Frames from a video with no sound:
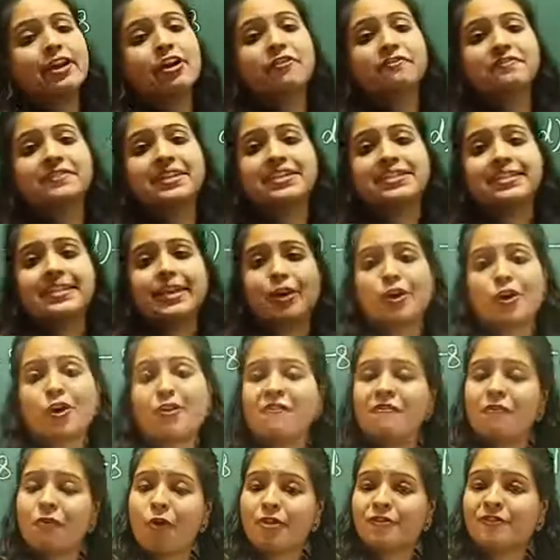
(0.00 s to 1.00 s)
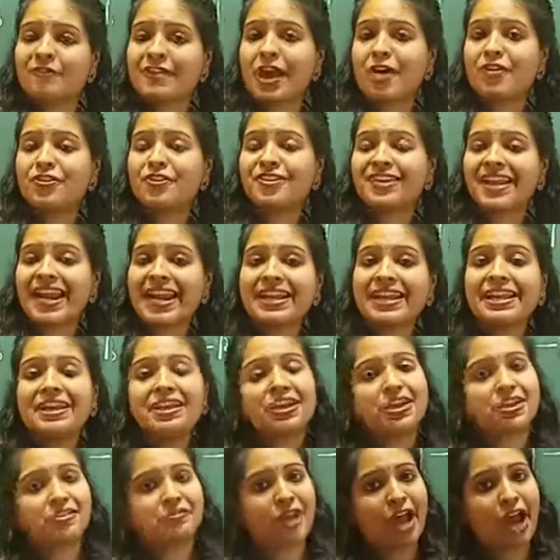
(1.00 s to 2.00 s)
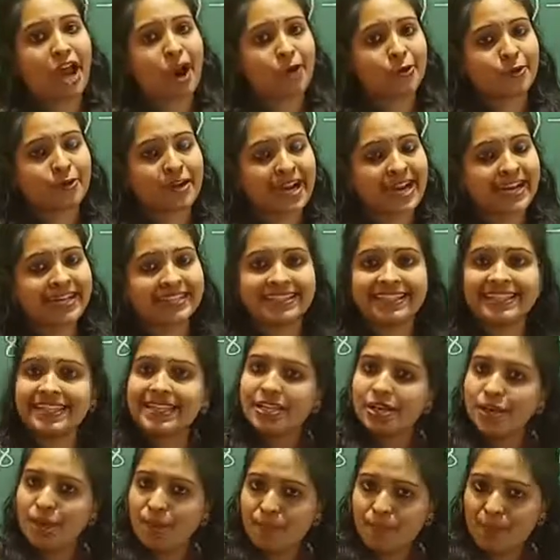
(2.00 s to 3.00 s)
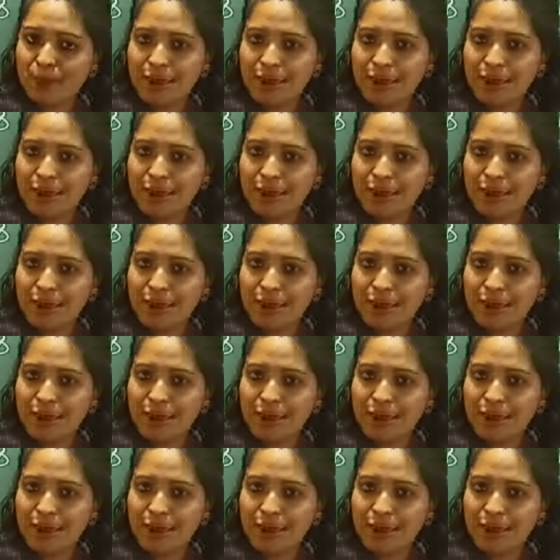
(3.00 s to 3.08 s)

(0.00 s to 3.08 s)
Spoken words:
side of the 0, what we have to write? We have to write the